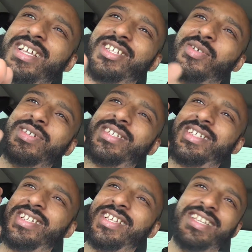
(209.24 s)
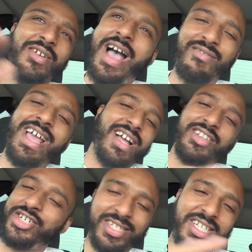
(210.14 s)
So you
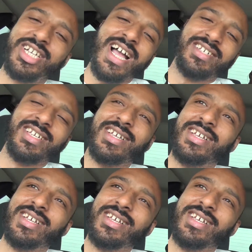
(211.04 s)
have just a chassis.